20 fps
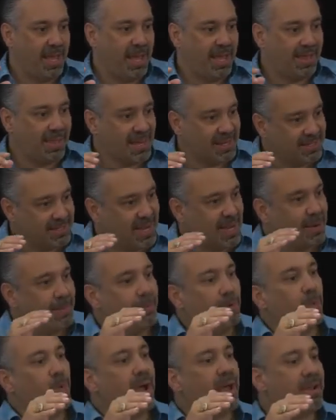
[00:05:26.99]
And I send
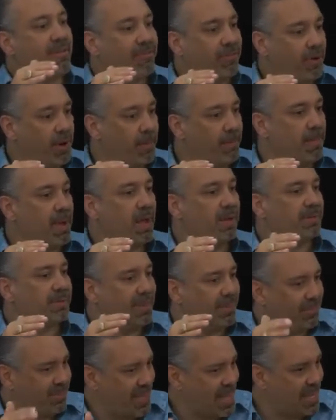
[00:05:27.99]
them away for a month
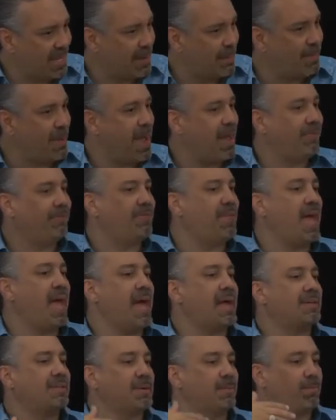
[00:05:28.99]
to think about
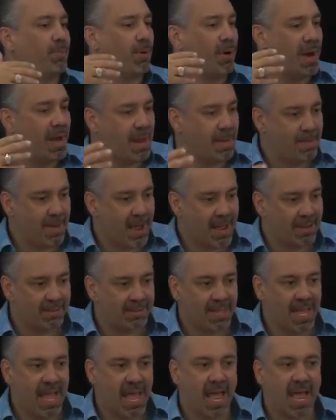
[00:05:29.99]
that, to pray
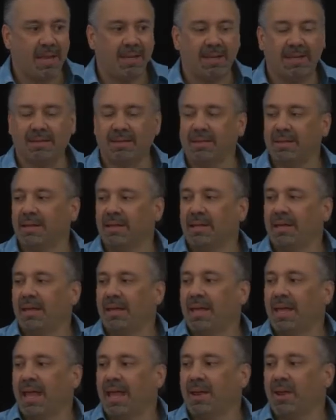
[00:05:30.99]
about that, and
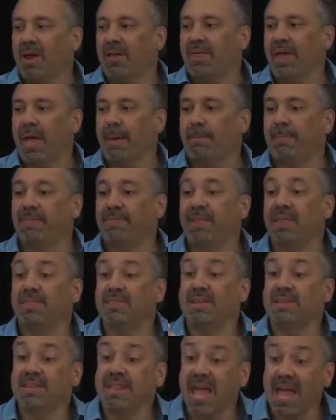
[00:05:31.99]
all that. But then
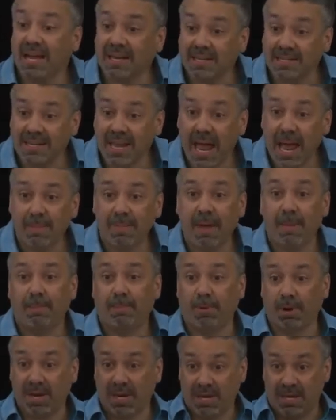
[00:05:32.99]
the next time I'm
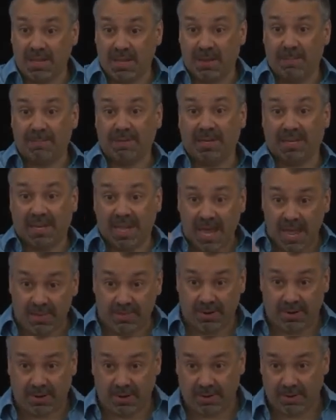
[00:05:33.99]
bringing them
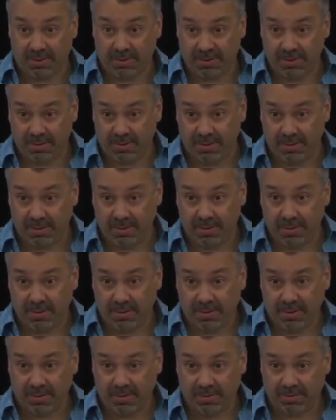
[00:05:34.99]
together
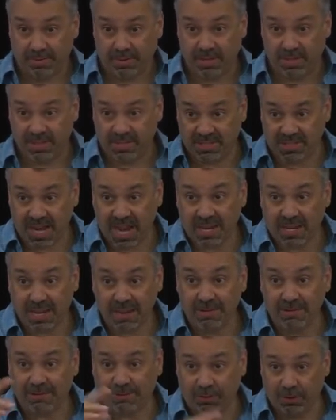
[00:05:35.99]
for the
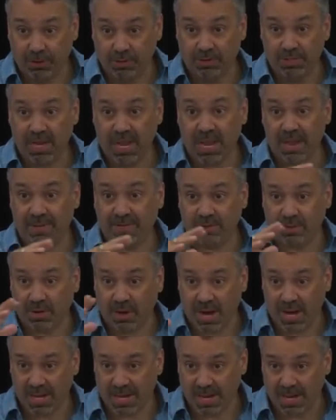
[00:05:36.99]
second full day of
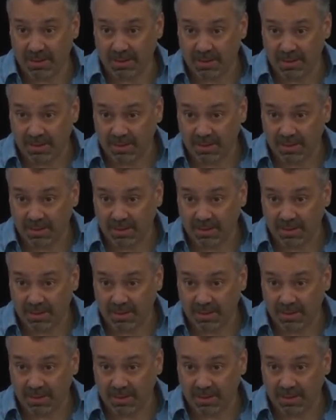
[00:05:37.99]
training,